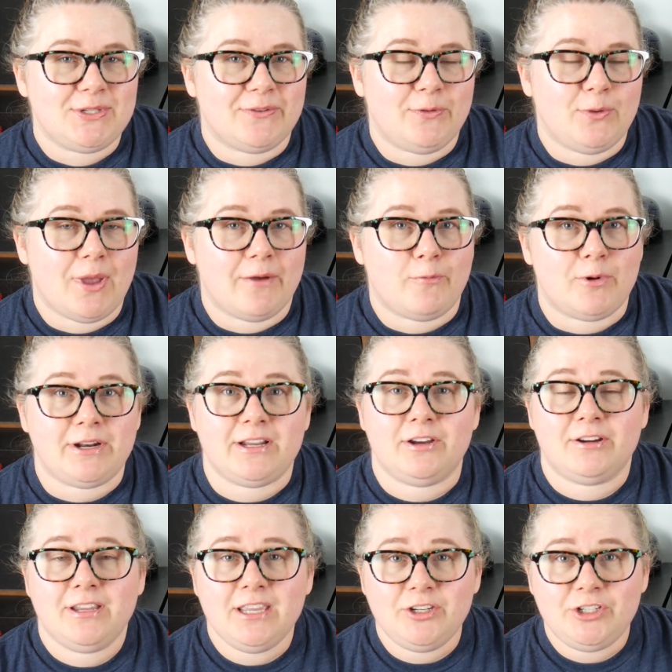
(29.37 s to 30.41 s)
So if you have one in
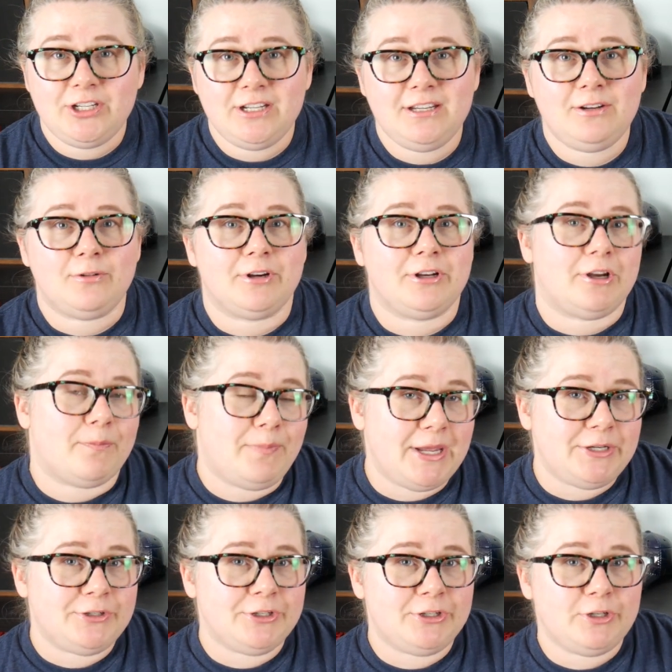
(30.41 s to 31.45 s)
your kitchen or in your
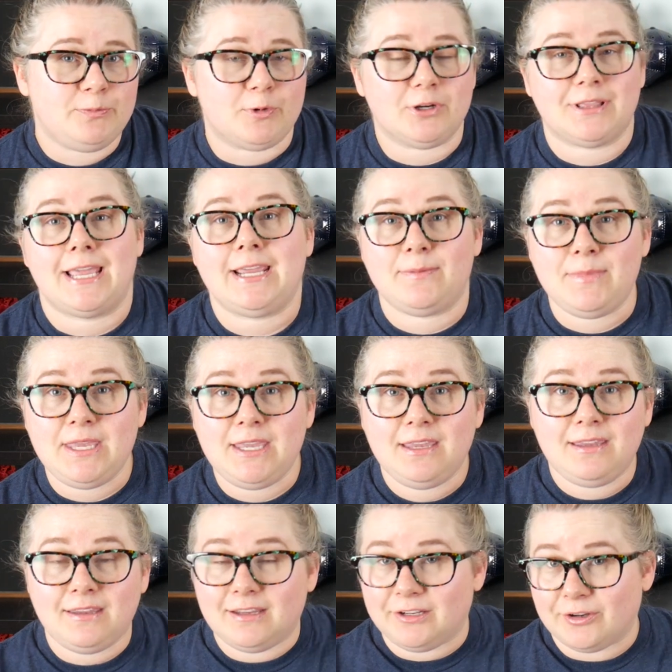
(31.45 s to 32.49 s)
bedroom or, like
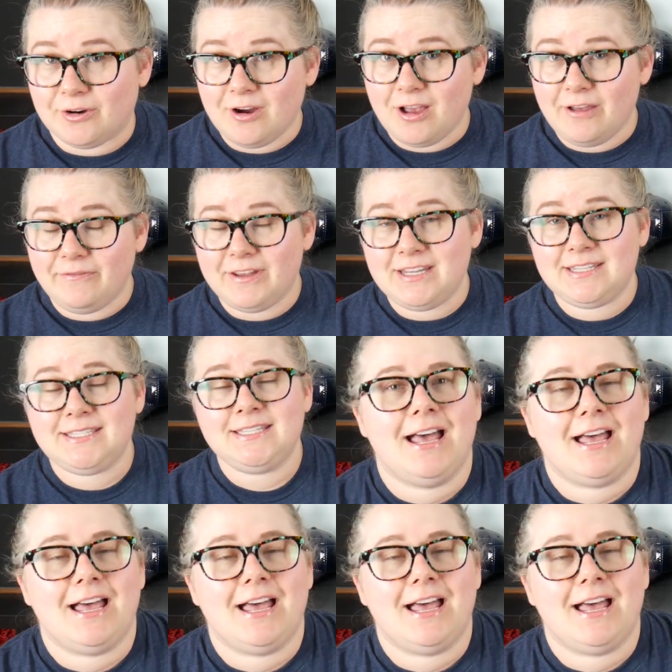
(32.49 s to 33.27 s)
me, in your office,